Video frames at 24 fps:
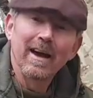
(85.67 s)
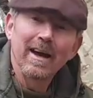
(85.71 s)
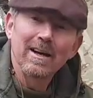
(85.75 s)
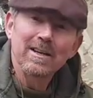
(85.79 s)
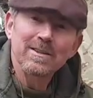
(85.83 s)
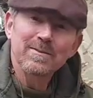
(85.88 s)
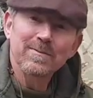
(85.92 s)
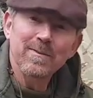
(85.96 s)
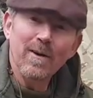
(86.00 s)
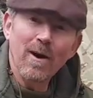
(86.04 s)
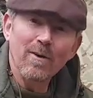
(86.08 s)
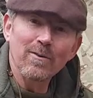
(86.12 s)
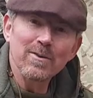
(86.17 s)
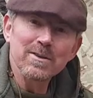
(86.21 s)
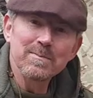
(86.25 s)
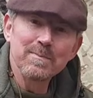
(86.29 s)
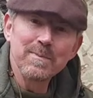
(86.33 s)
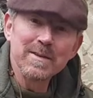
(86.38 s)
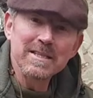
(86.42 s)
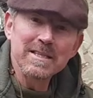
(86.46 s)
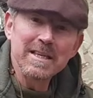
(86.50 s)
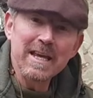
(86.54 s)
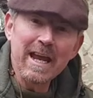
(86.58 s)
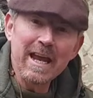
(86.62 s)
As far as
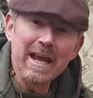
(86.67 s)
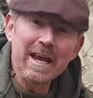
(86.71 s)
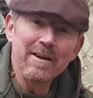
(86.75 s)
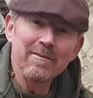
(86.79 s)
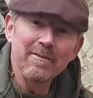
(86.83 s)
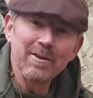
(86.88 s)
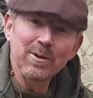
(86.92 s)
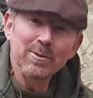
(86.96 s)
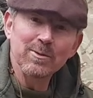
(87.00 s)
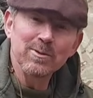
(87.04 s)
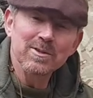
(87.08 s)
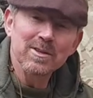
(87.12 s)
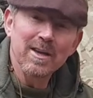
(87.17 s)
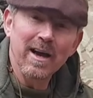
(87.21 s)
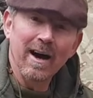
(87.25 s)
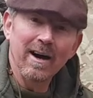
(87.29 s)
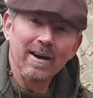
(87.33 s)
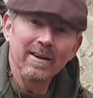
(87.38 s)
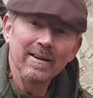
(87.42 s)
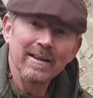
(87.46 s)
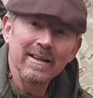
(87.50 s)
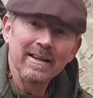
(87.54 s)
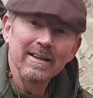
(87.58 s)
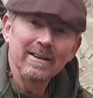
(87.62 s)
materials
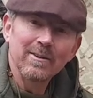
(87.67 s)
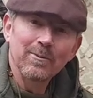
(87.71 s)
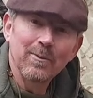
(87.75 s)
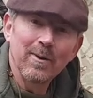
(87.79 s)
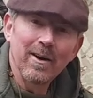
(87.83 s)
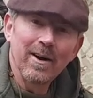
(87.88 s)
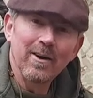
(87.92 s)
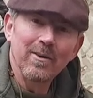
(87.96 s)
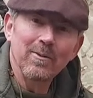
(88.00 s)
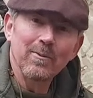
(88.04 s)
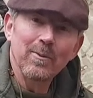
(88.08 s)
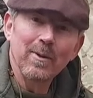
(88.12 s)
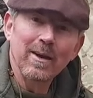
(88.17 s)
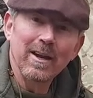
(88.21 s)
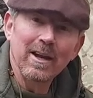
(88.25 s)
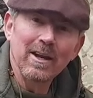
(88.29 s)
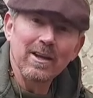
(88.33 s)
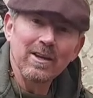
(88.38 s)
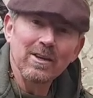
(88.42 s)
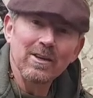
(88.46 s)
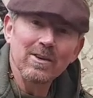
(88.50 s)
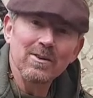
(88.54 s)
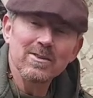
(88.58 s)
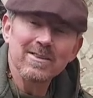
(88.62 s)
go, well, we're
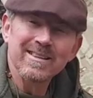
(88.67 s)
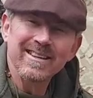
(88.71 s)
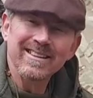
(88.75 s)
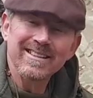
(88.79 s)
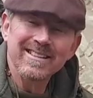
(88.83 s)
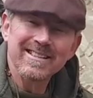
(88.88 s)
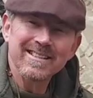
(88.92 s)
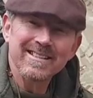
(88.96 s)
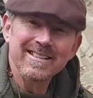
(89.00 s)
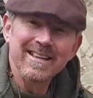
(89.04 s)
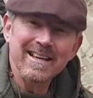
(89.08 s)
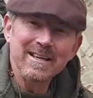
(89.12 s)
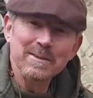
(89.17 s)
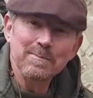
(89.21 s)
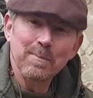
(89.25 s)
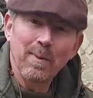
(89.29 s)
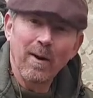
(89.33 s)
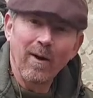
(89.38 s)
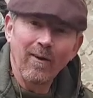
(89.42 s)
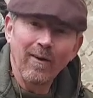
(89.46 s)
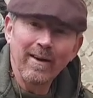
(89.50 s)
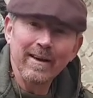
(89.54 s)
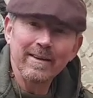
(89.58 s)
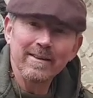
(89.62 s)
going to use a six
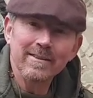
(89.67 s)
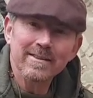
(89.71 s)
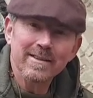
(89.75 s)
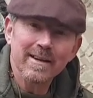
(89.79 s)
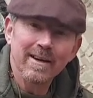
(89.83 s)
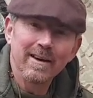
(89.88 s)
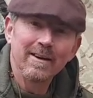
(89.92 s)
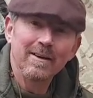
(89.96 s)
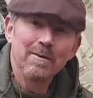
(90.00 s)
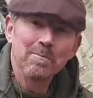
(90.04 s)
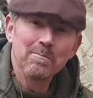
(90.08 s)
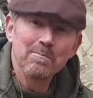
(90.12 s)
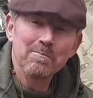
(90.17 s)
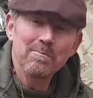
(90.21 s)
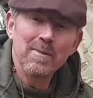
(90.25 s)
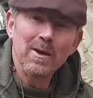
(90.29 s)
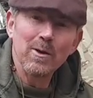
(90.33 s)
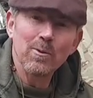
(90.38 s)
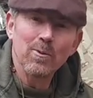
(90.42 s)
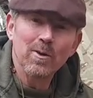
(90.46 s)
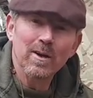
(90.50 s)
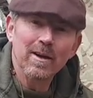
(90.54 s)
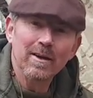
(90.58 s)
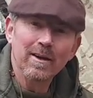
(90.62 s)
pint
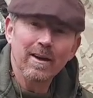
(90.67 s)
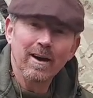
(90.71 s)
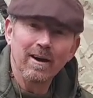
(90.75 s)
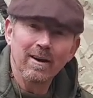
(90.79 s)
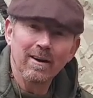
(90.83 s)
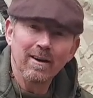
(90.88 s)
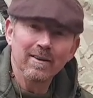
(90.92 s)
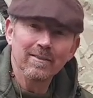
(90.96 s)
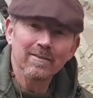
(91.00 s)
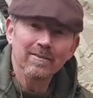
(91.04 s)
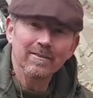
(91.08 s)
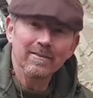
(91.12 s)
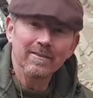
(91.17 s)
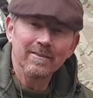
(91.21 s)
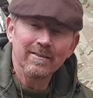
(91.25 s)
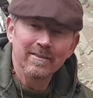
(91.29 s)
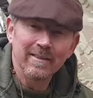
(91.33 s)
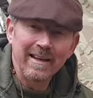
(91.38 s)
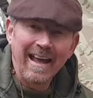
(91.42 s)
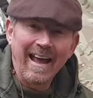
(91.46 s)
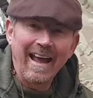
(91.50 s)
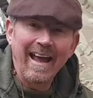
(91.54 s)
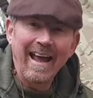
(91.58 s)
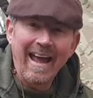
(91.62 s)
milk carton,
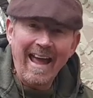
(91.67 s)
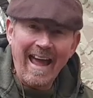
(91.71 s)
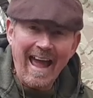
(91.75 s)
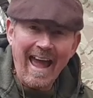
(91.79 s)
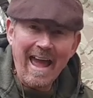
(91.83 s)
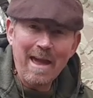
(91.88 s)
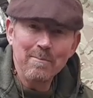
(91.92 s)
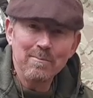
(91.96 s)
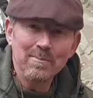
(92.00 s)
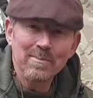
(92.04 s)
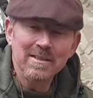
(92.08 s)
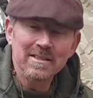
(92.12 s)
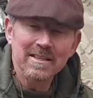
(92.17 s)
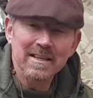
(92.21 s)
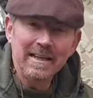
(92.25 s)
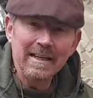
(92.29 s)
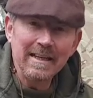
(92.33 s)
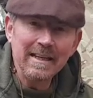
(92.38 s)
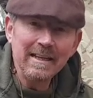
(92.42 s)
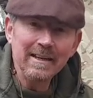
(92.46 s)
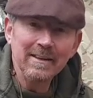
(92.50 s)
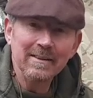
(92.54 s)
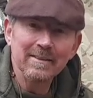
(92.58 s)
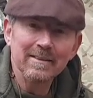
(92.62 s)

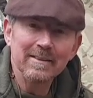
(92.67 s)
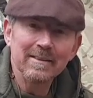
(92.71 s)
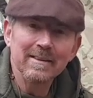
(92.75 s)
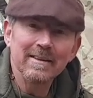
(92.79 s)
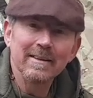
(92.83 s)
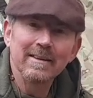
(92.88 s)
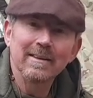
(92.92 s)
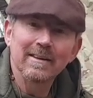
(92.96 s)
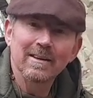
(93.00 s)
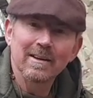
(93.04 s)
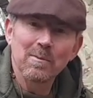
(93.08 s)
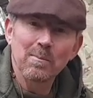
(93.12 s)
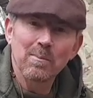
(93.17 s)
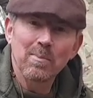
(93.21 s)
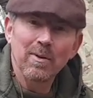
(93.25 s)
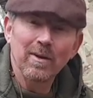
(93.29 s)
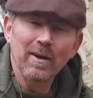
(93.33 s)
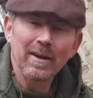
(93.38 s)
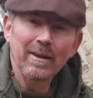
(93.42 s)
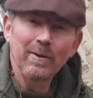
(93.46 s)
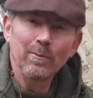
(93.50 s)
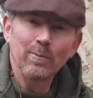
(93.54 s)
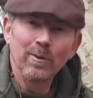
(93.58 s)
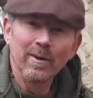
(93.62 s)
empty,
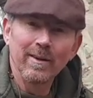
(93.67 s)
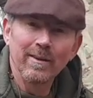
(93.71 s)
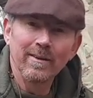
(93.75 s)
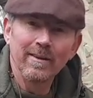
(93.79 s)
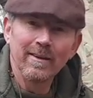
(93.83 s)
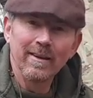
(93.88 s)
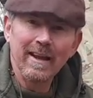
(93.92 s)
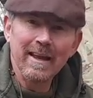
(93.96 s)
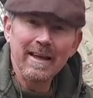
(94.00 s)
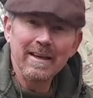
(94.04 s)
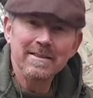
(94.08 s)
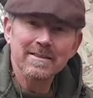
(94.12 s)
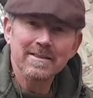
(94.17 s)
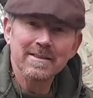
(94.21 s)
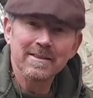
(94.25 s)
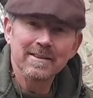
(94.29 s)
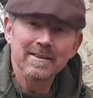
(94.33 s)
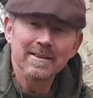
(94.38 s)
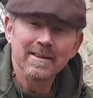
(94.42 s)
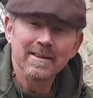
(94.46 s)
complete with lid.